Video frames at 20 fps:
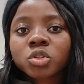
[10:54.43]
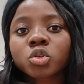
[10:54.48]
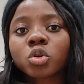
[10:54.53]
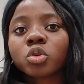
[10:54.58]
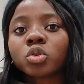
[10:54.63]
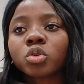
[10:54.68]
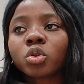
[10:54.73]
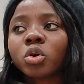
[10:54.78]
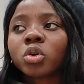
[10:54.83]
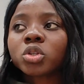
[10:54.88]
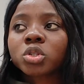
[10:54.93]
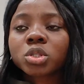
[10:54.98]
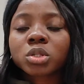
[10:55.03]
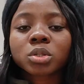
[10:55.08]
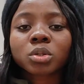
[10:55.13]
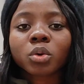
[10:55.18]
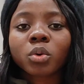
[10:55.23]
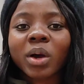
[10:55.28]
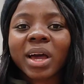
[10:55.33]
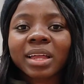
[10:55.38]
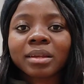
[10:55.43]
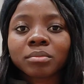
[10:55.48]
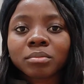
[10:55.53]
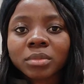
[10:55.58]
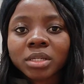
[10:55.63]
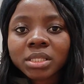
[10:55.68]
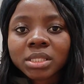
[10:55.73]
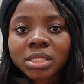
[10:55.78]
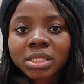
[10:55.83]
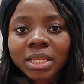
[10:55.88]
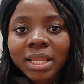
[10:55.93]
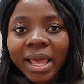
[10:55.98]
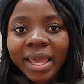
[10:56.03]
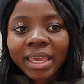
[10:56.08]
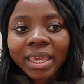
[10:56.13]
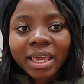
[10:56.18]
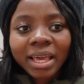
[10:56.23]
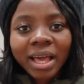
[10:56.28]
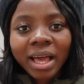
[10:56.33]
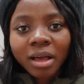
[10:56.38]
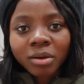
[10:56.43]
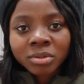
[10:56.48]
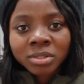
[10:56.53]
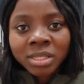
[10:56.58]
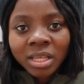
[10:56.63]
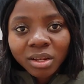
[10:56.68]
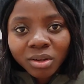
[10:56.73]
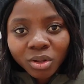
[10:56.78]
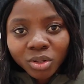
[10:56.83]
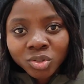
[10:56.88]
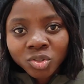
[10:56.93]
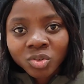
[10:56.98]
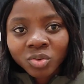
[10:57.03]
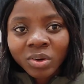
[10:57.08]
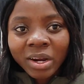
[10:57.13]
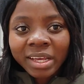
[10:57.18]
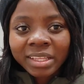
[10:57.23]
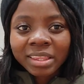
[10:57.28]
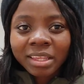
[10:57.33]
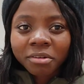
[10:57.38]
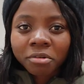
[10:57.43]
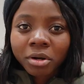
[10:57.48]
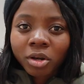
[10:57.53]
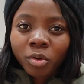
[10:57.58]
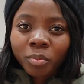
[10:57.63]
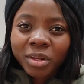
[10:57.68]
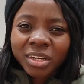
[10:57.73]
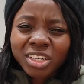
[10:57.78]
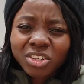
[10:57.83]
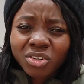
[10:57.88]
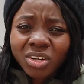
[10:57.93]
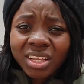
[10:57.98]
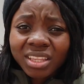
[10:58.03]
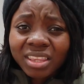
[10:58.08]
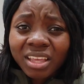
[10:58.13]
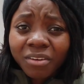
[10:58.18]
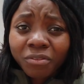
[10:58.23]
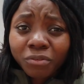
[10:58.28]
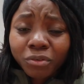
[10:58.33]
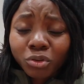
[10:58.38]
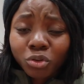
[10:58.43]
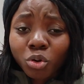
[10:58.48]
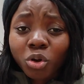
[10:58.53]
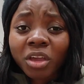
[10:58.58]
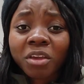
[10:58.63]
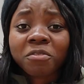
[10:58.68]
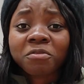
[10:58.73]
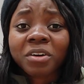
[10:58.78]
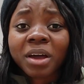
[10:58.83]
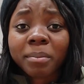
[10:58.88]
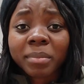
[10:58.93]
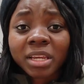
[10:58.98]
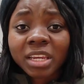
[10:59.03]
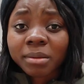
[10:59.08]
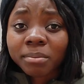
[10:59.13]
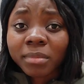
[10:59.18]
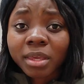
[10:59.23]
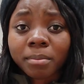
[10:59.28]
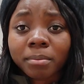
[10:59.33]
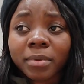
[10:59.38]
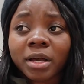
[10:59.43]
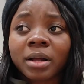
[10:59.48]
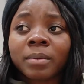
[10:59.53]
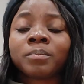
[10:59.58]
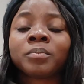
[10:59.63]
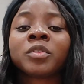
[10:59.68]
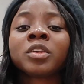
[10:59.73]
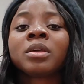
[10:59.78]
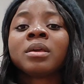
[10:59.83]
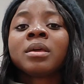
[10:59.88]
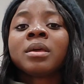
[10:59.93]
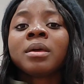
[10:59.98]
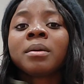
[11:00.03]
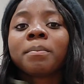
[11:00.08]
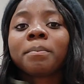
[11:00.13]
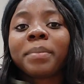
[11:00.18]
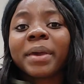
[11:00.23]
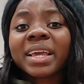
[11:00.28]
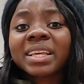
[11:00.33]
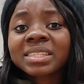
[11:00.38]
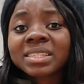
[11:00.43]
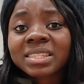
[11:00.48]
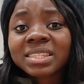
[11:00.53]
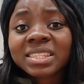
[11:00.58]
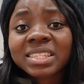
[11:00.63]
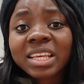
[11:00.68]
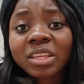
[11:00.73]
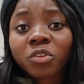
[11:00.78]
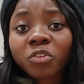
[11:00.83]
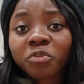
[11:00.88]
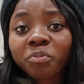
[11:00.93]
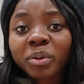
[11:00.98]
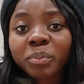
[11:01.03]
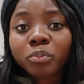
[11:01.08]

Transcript: So don't go and meet like a counselor to write a recommendation letter for you or a family member. Best set of